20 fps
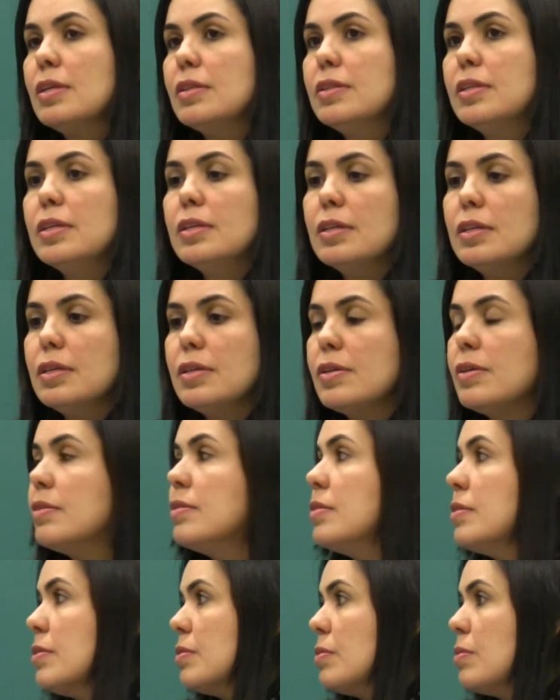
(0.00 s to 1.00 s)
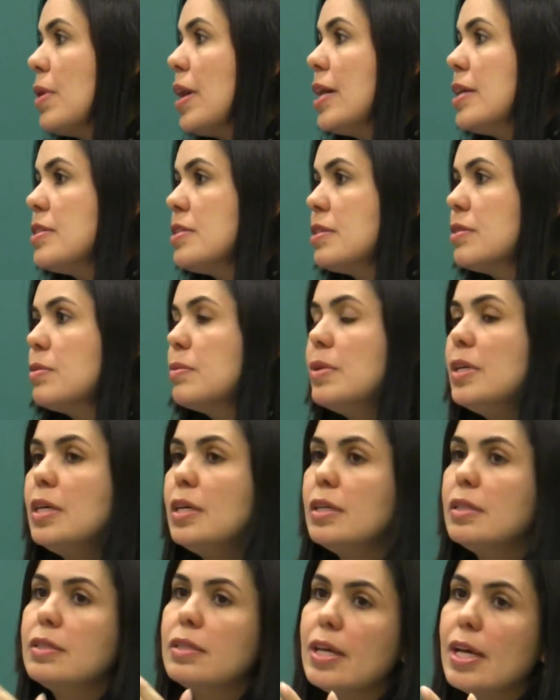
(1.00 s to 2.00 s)
the writing
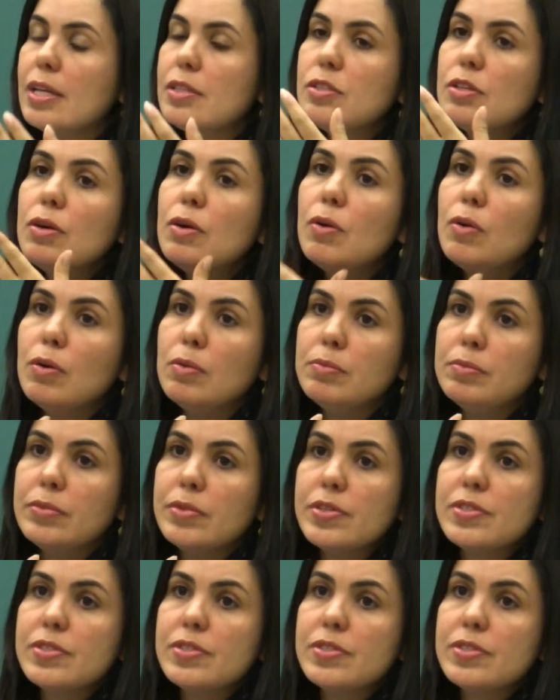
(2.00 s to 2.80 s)
one at home.